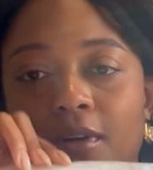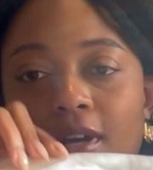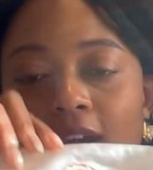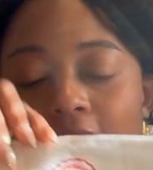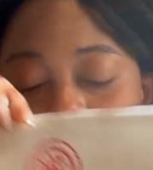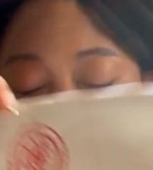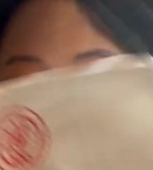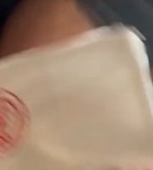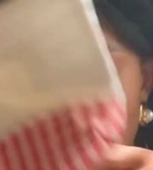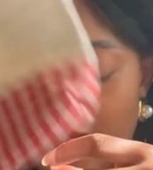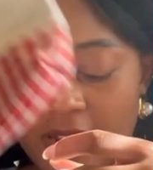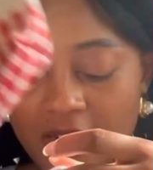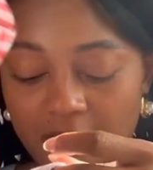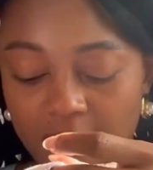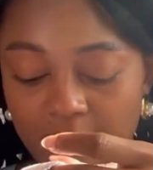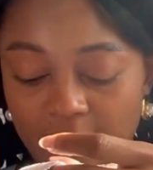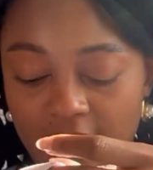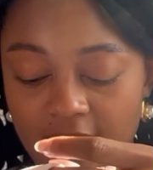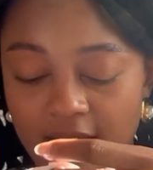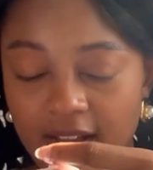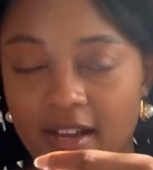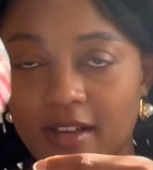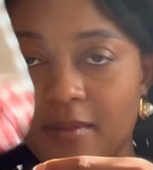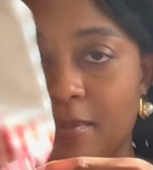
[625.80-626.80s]
cosmetic
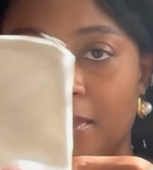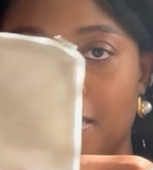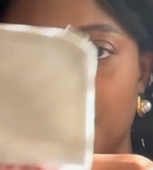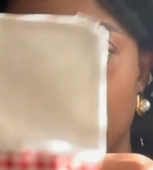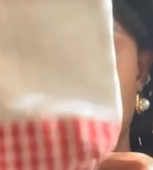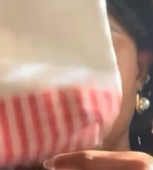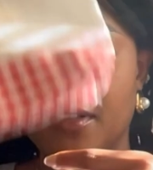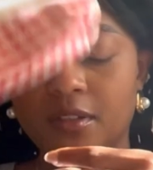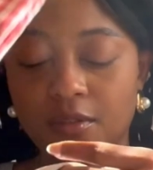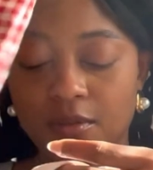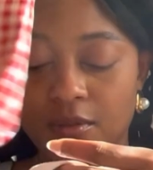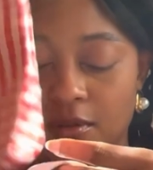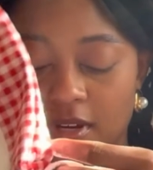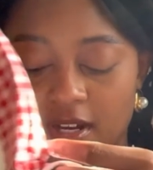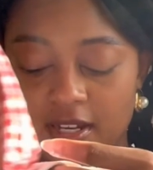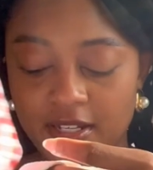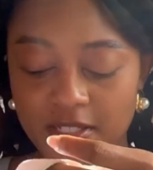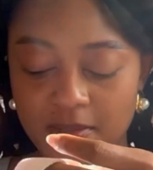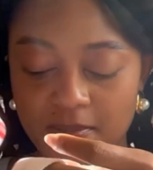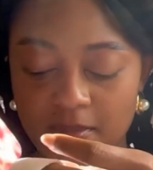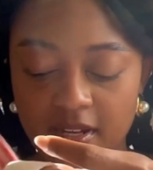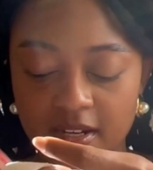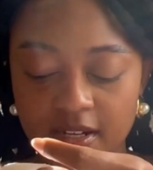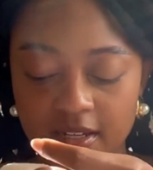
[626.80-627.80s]
bag. I put my little
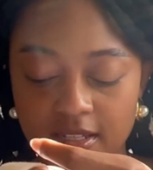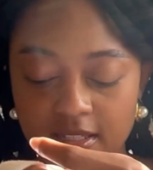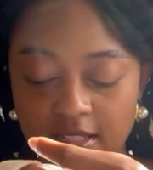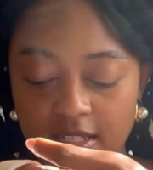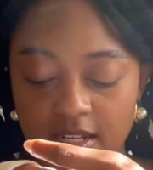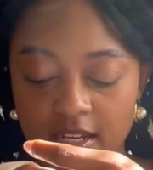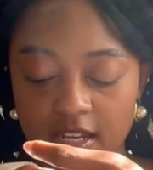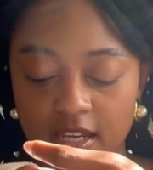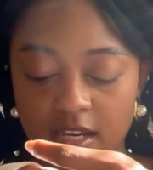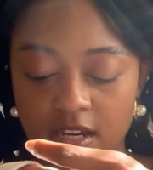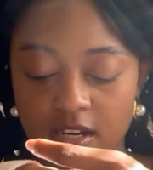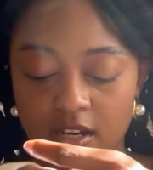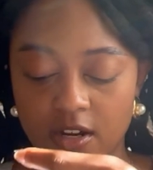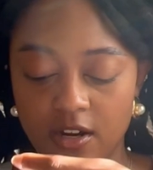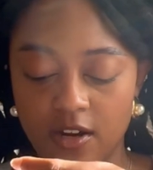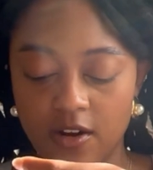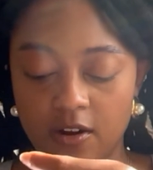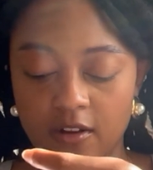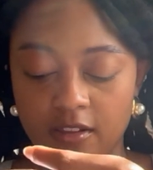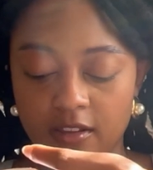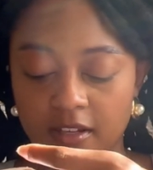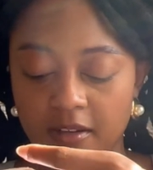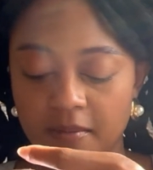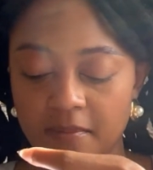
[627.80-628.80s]
cosmetics in
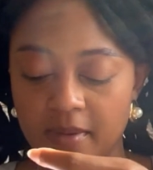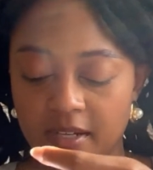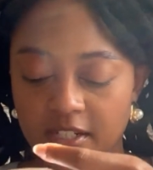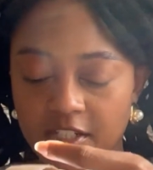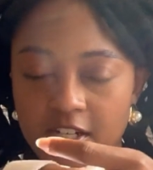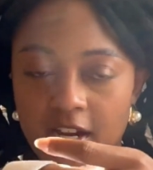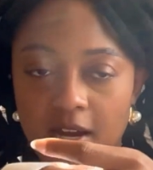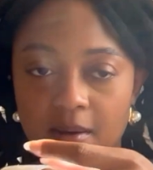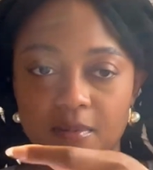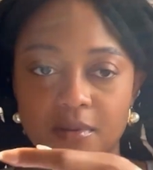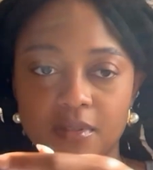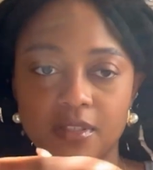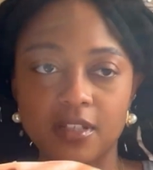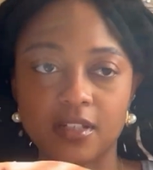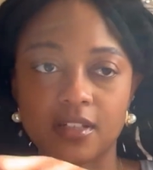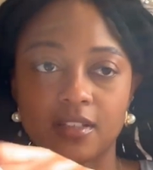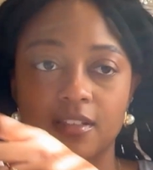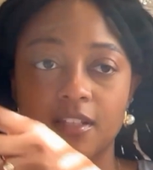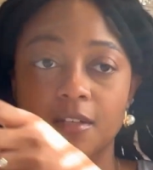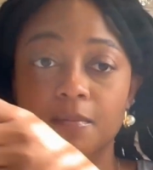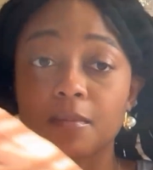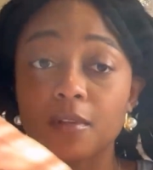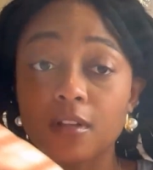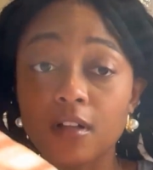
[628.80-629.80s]
here, like my chapstick,
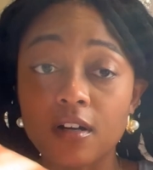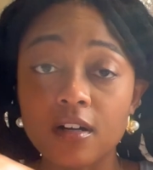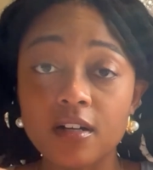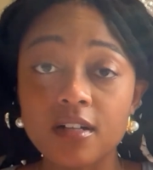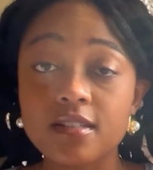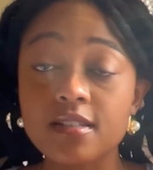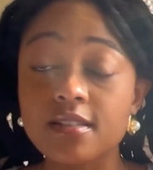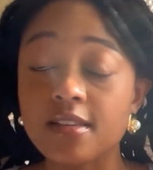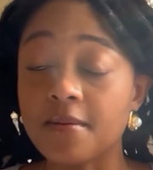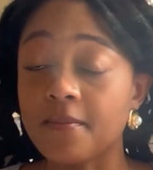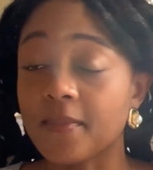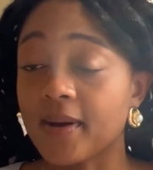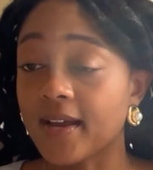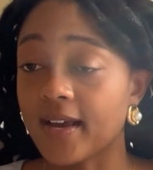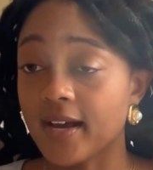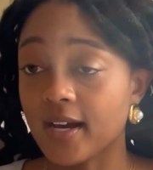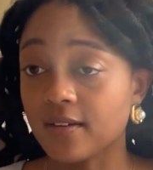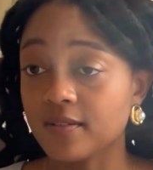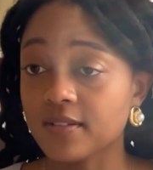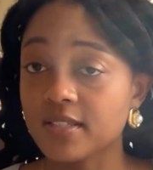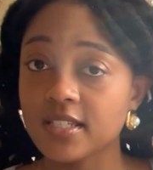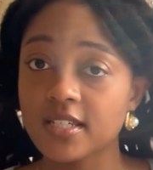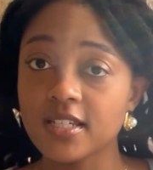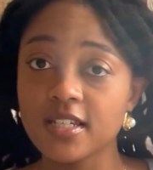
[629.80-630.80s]
lip gloss, and my
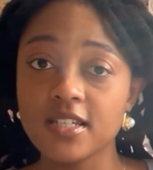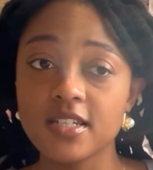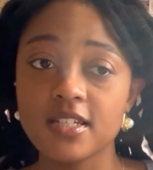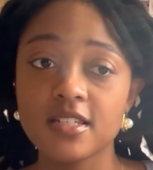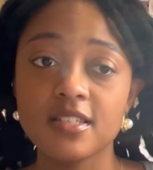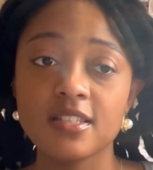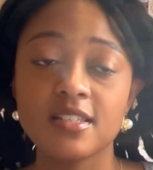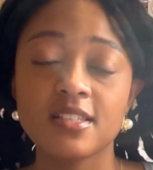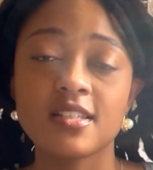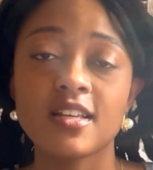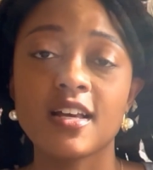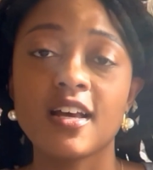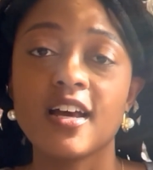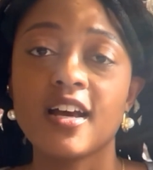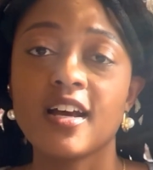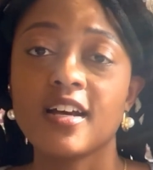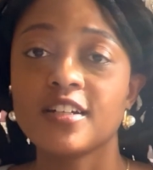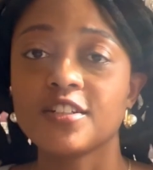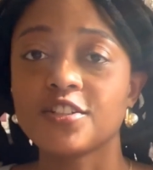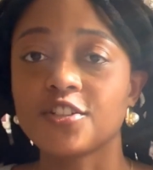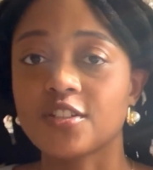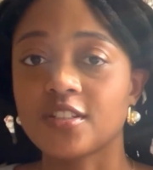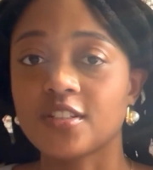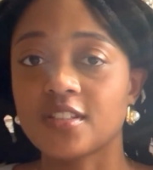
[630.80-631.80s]
house keys,
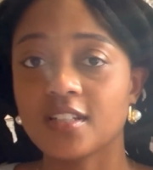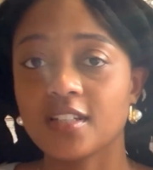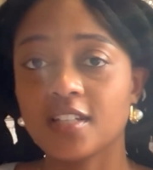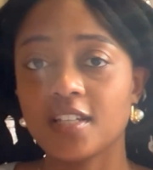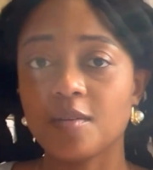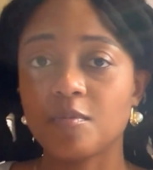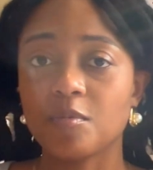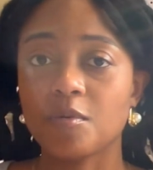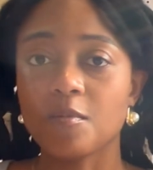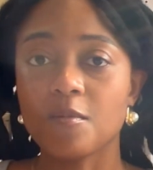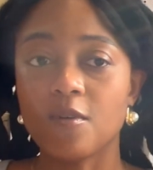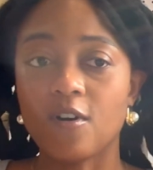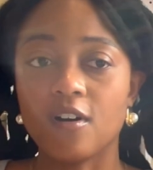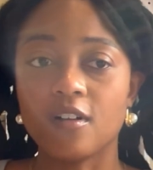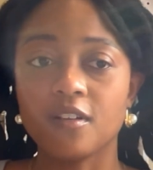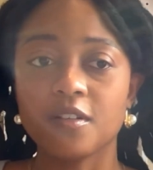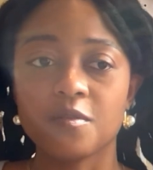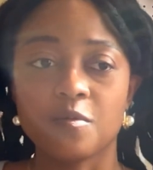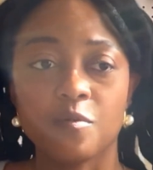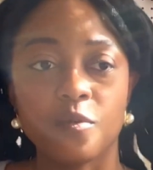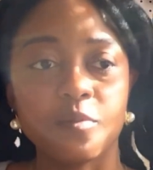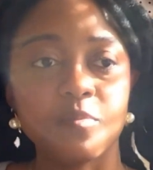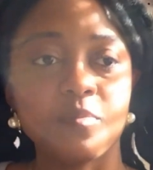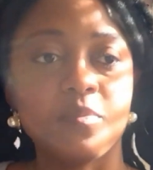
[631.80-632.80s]
just to keep them all
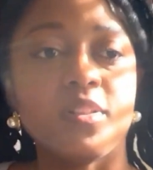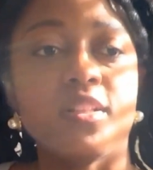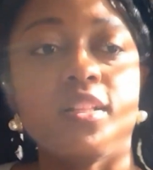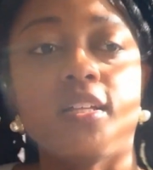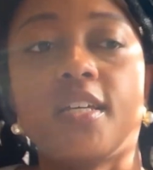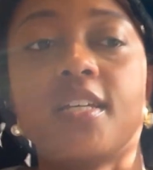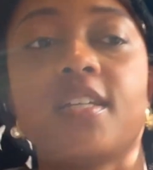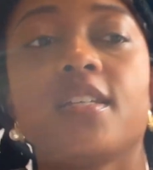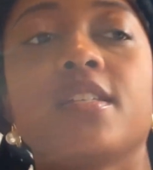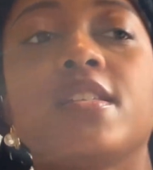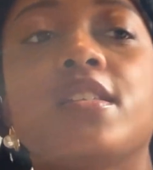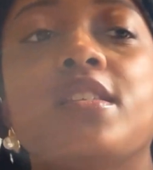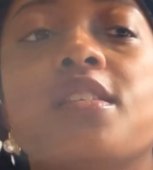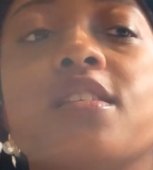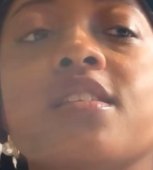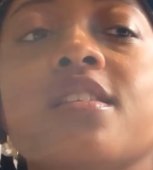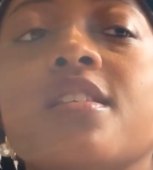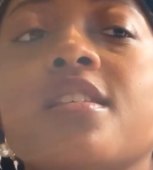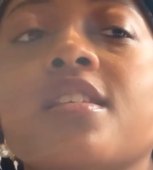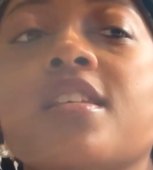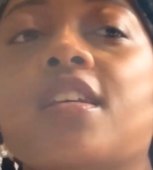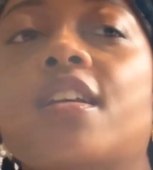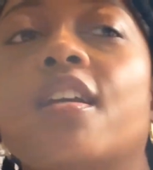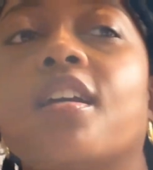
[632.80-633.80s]
in one place.